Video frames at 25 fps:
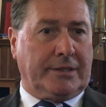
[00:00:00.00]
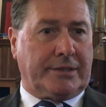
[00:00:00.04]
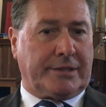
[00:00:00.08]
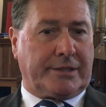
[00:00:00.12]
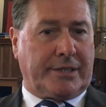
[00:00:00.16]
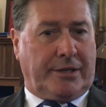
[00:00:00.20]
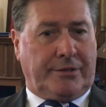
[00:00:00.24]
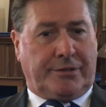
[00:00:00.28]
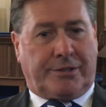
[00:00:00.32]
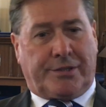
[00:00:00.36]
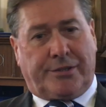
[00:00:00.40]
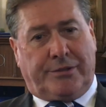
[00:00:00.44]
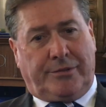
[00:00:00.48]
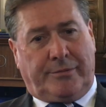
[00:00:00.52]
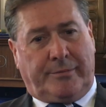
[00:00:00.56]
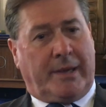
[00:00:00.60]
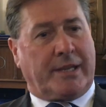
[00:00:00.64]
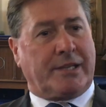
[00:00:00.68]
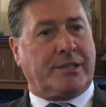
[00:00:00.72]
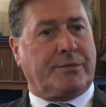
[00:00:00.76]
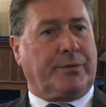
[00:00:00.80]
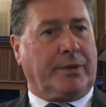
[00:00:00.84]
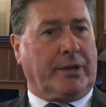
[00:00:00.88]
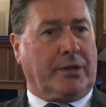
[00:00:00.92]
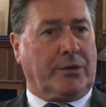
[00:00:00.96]
so too
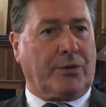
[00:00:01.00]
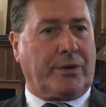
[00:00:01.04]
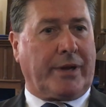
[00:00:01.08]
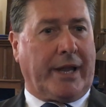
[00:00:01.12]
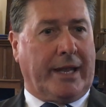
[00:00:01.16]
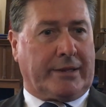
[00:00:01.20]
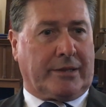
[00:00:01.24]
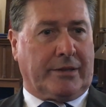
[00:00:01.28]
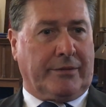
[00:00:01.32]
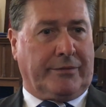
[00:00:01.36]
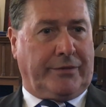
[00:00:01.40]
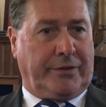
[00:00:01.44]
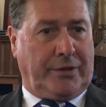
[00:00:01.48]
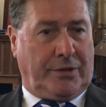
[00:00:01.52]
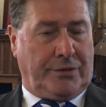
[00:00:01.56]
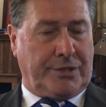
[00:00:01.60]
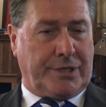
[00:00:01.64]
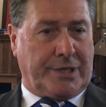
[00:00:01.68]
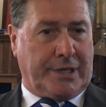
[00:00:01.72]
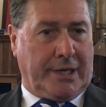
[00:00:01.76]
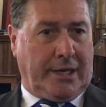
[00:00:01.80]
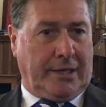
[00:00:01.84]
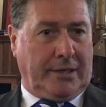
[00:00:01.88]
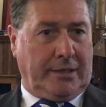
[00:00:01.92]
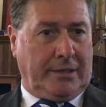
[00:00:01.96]
must we look at the
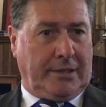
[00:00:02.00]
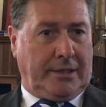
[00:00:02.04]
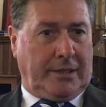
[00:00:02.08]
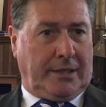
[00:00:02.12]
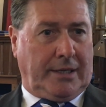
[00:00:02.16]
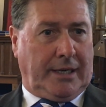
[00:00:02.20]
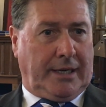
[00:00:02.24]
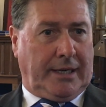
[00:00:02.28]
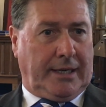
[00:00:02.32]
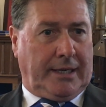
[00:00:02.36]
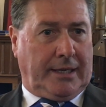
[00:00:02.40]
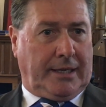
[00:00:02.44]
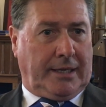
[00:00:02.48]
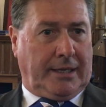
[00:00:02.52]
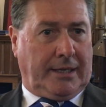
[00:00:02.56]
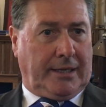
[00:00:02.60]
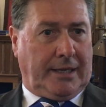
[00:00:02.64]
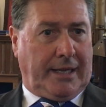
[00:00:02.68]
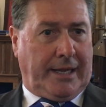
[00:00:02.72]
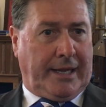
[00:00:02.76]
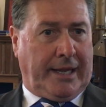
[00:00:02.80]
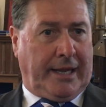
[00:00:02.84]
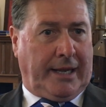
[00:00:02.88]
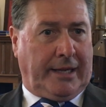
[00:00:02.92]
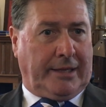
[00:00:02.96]
future
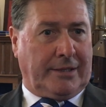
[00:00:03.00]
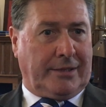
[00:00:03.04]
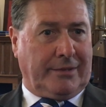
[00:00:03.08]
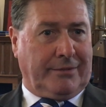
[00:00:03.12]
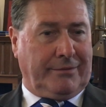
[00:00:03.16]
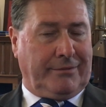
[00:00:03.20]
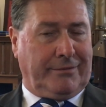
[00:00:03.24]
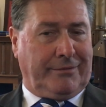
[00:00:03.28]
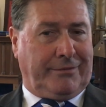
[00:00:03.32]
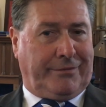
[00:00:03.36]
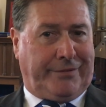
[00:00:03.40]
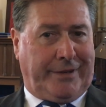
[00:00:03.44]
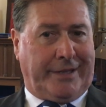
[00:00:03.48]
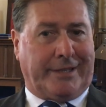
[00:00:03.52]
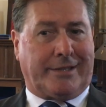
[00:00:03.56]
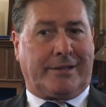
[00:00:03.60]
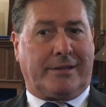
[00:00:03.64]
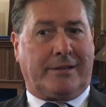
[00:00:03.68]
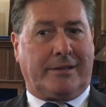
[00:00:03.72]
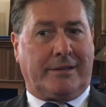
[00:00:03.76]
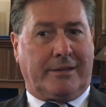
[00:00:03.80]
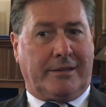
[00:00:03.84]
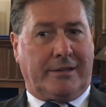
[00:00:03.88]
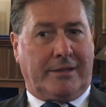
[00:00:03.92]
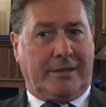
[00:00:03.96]
and fit
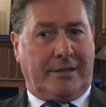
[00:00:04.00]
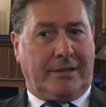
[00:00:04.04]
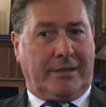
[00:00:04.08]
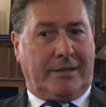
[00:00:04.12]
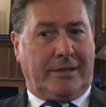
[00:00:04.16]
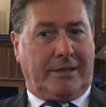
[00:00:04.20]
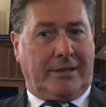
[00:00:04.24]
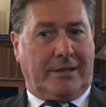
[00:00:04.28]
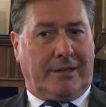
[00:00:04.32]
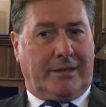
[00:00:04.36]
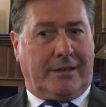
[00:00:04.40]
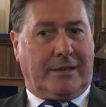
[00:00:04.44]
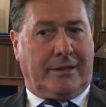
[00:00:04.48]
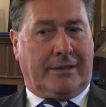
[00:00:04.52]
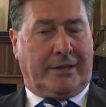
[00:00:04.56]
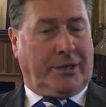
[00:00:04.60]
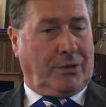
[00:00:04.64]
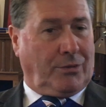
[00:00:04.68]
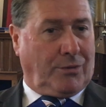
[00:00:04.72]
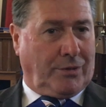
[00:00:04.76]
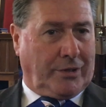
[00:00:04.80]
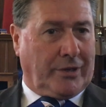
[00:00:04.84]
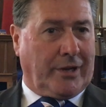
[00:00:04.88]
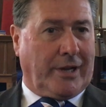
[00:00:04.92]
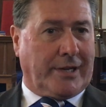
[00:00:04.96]
the
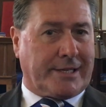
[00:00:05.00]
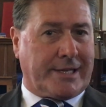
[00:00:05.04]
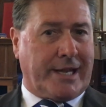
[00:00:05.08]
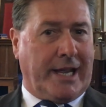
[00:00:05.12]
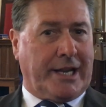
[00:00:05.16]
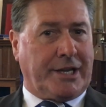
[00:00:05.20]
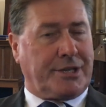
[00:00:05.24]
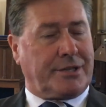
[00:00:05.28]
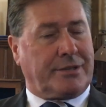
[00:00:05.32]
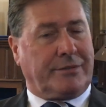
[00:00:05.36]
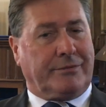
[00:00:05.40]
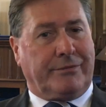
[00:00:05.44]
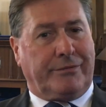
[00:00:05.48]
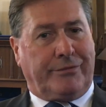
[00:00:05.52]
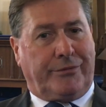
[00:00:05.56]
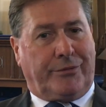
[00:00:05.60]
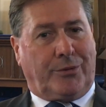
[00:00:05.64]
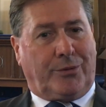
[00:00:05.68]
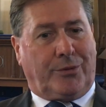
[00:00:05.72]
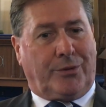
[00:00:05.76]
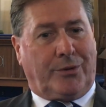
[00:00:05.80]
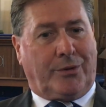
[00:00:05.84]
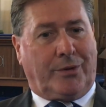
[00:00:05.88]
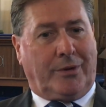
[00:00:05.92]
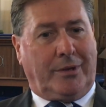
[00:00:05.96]
organisation
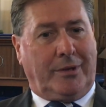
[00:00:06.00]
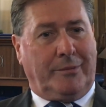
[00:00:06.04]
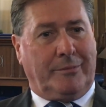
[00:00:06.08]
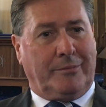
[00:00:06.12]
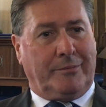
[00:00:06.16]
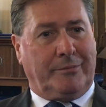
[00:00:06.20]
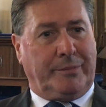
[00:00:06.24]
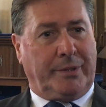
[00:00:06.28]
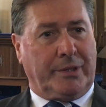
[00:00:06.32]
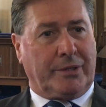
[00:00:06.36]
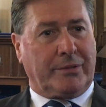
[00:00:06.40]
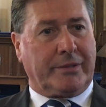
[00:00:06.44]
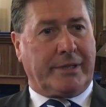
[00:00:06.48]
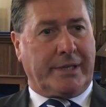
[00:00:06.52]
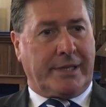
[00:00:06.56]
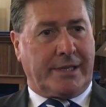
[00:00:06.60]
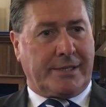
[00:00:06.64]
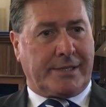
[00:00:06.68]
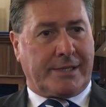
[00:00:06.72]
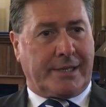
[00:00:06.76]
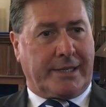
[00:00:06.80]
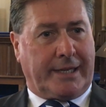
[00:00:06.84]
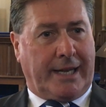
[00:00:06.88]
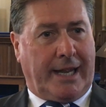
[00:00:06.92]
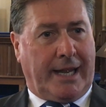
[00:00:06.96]
for
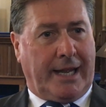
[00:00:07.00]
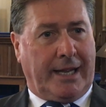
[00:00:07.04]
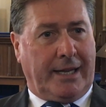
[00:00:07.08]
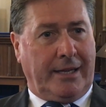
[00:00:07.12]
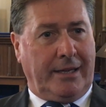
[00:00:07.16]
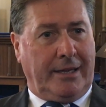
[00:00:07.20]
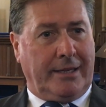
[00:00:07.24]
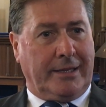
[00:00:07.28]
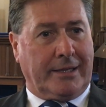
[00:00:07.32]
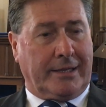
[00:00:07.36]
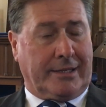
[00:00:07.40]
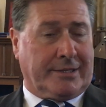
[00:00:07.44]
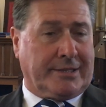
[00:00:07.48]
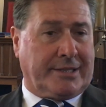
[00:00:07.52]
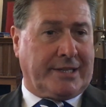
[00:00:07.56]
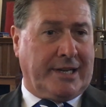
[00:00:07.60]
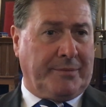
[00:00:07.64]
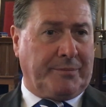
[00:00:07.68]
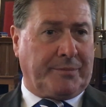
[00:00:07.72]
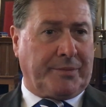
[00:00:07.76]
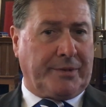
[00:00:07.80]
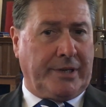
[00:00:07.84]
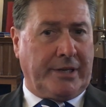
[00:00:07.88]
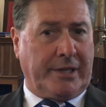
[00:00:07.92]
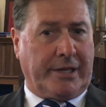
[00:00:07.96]
buildings that are
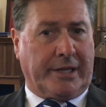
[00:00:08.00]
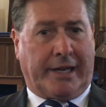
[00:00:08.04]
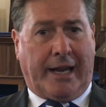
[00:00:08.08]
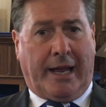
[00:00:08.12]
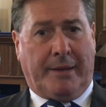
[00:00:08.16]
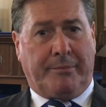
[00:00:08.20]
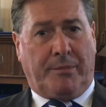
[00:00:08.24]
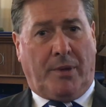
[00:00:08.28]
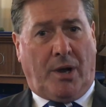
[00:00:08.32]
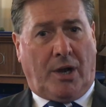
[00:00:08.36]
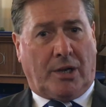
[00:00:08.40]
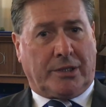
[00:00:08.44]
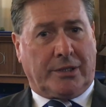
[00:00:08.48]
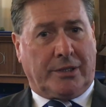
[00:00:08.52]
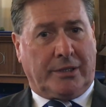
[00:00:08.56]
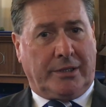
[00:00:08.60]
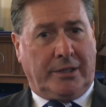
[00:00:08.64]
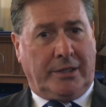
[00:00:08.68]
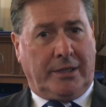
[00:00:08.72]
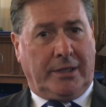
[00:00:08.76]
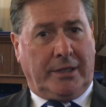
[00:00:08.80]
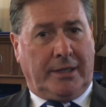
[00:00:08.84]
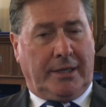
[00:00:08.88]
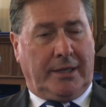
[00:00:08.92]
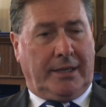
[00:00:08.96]
contemporary, that are modern,